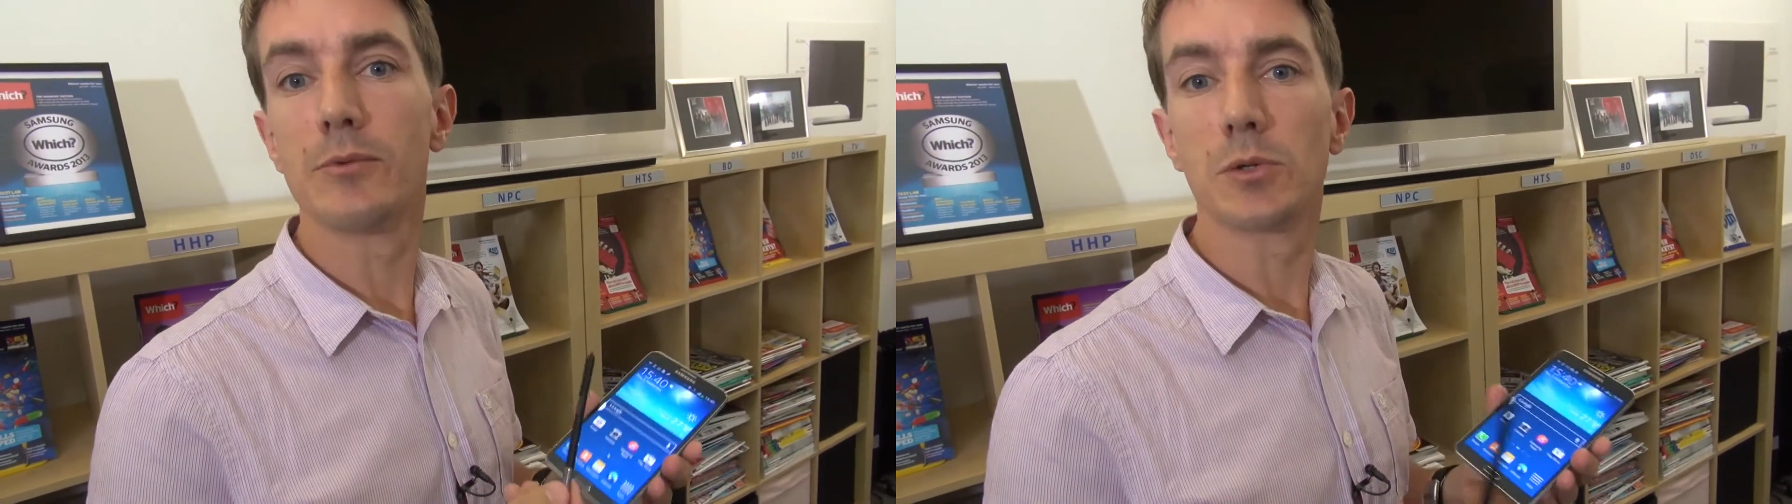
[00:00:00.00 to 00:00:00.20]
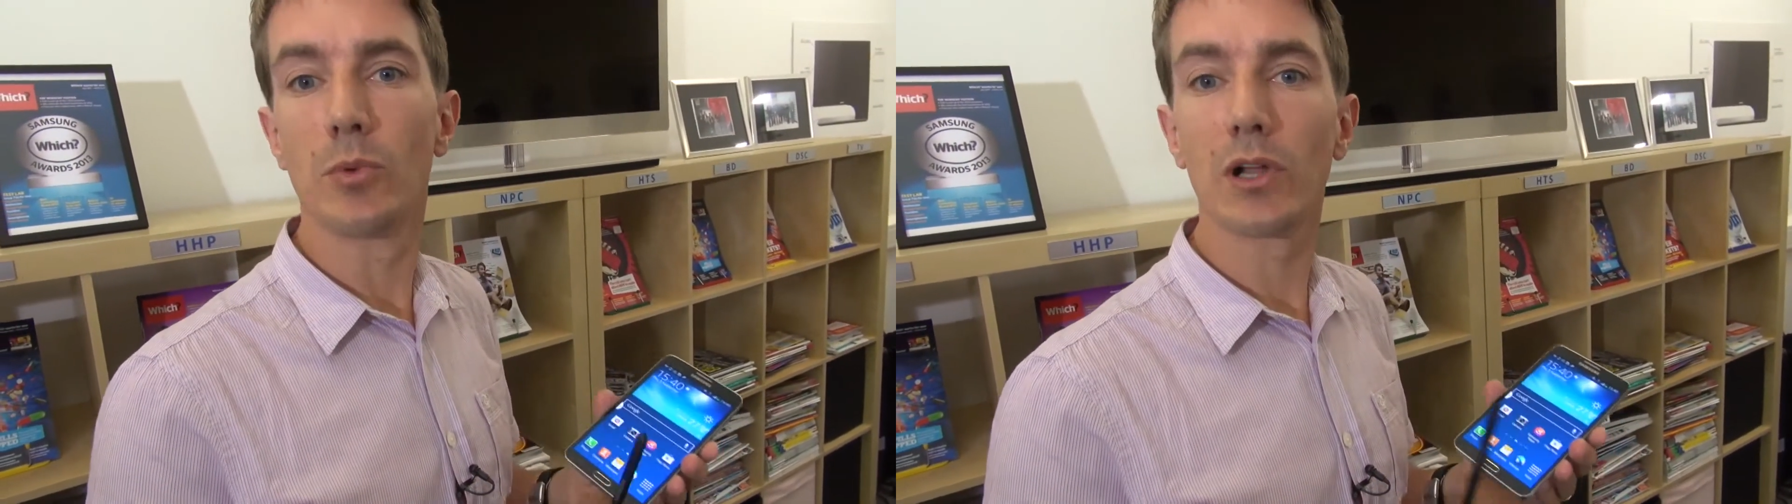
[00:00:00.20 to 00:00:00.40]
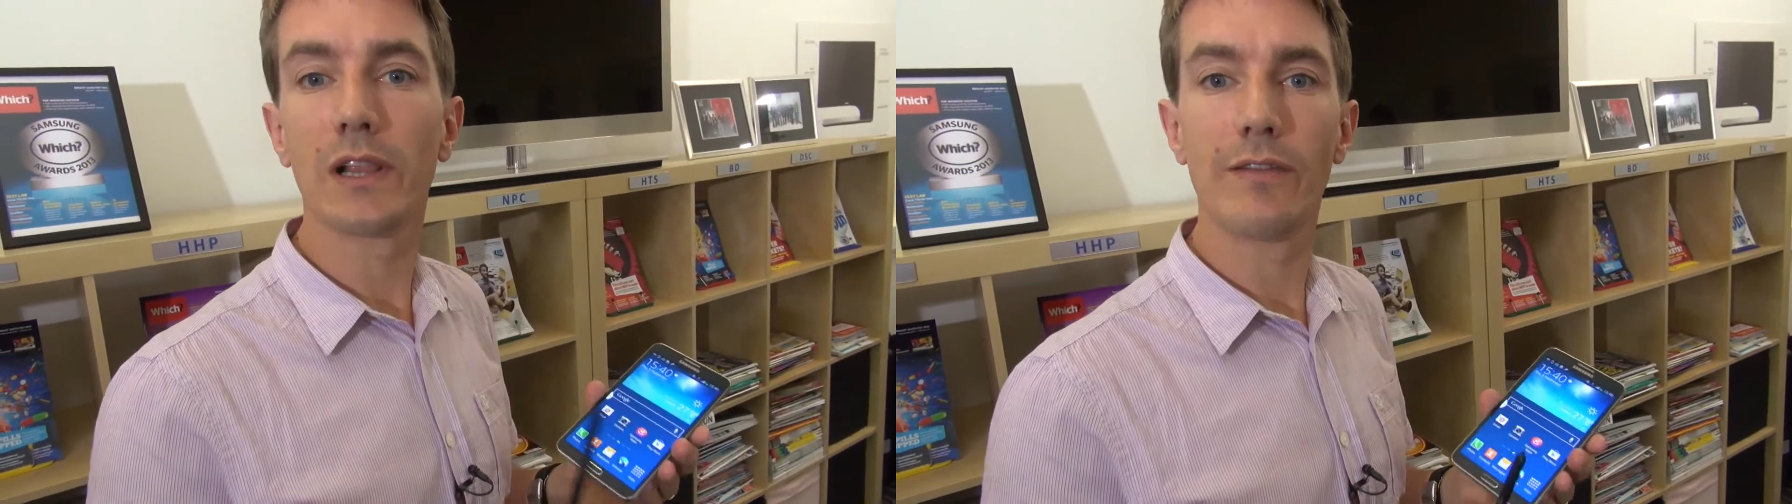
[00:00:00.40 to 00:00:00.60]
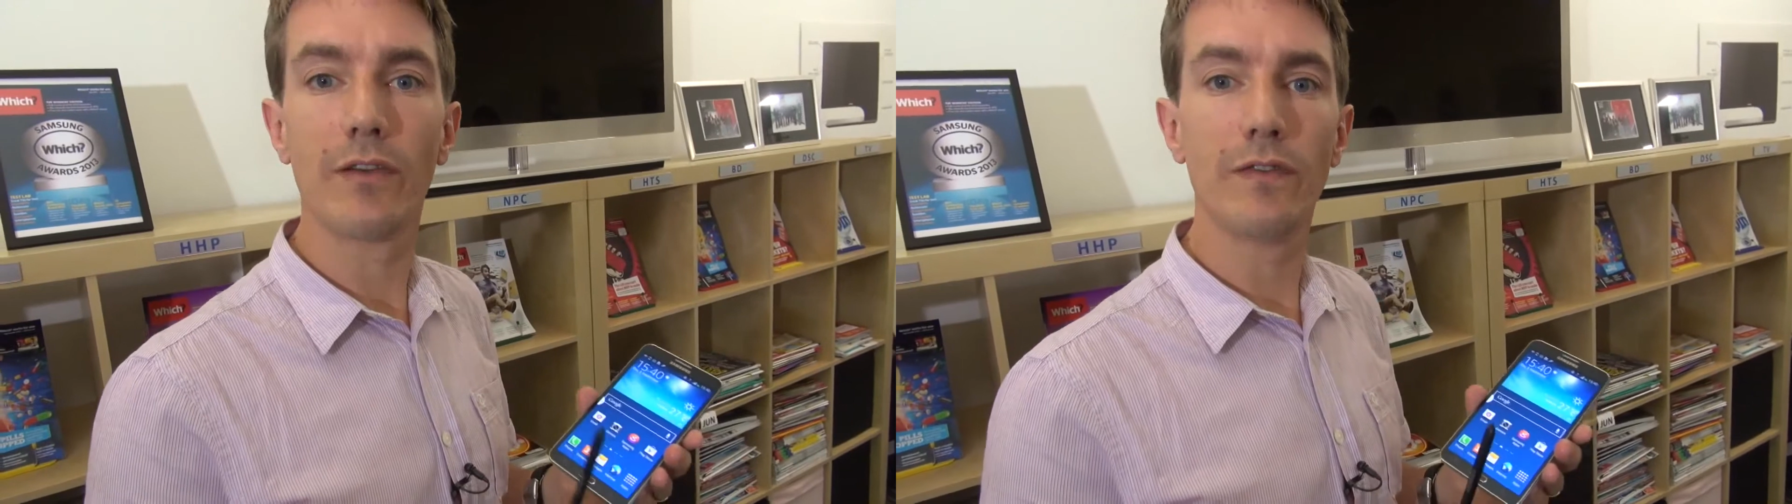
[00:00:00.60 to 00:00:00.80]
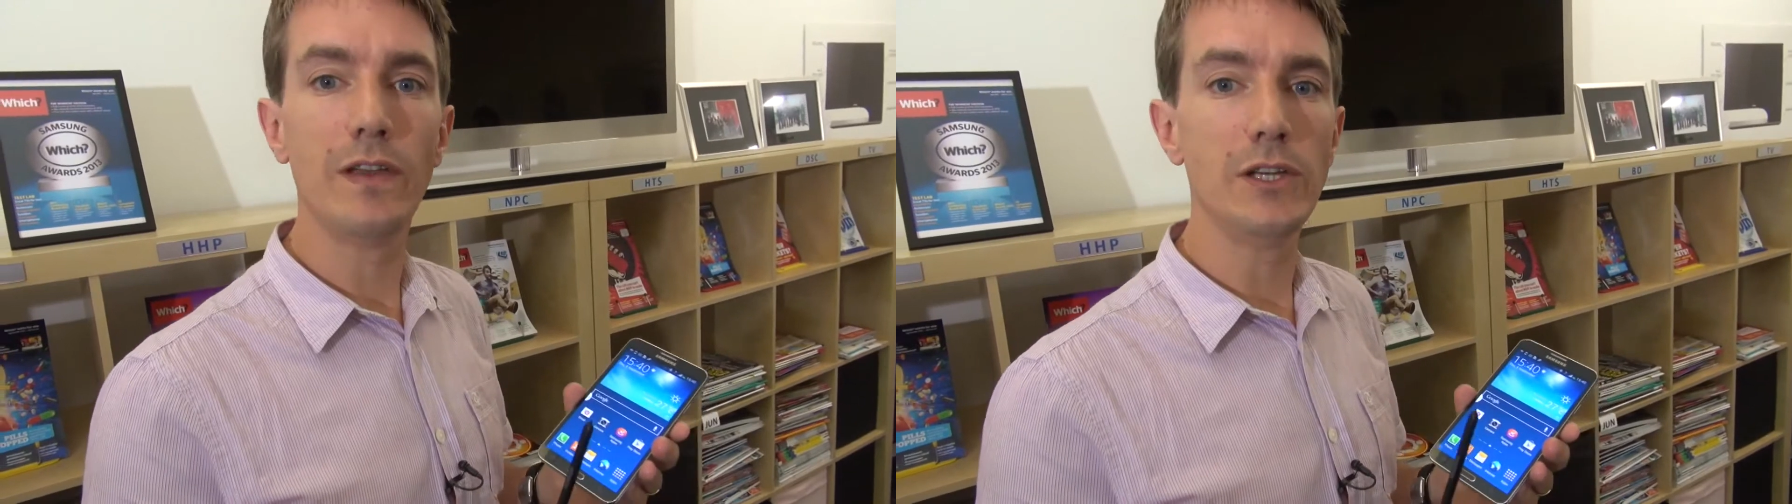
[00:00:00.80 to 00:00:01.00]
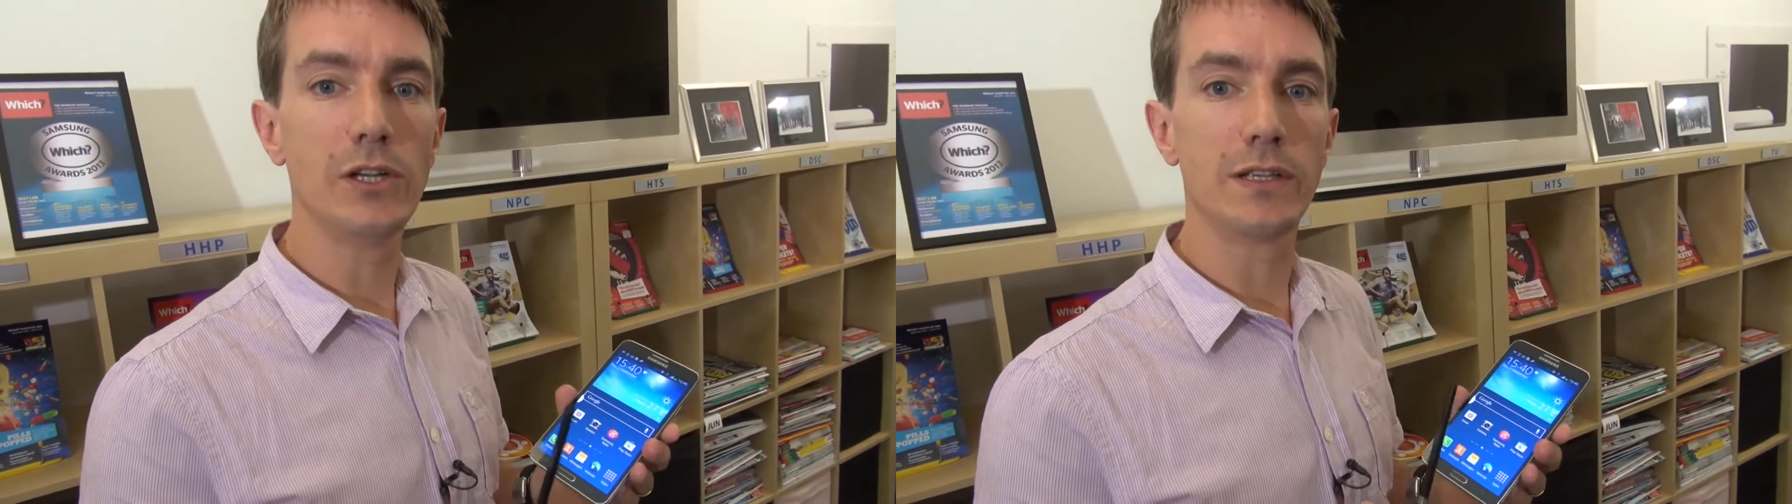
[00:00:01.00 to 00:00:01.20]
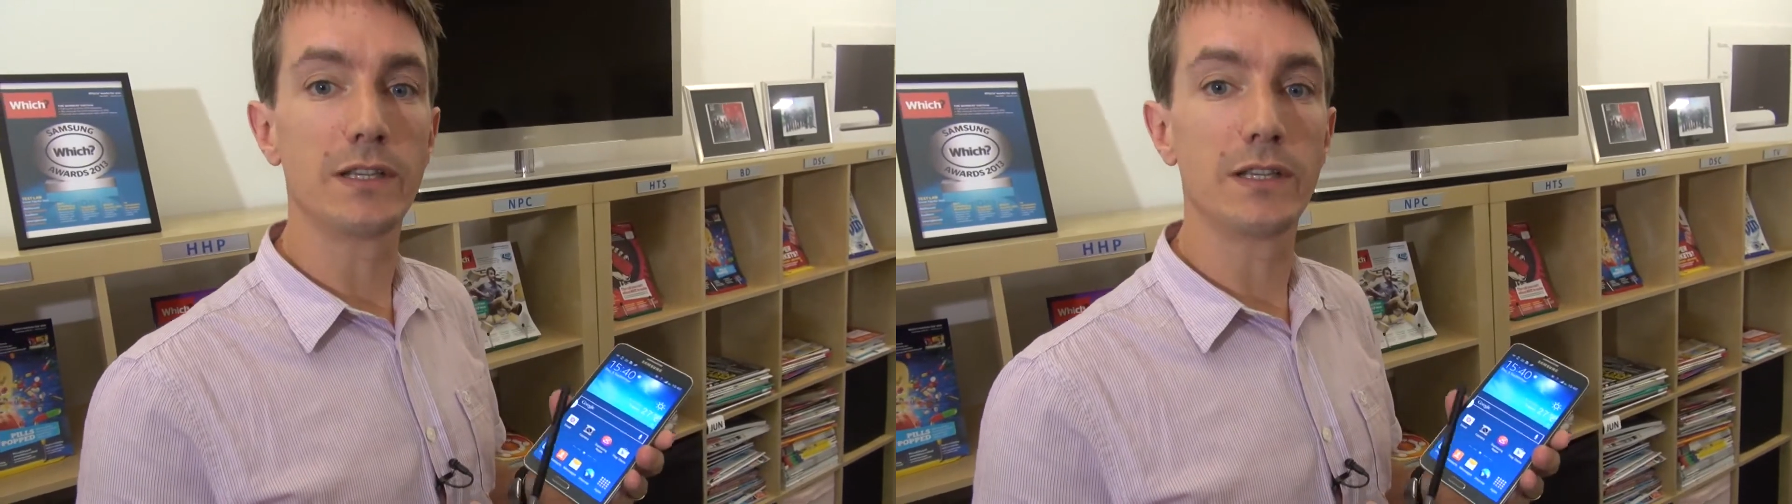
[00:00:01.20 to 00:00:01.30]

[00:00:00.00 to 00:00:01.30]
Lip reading: much more clever features.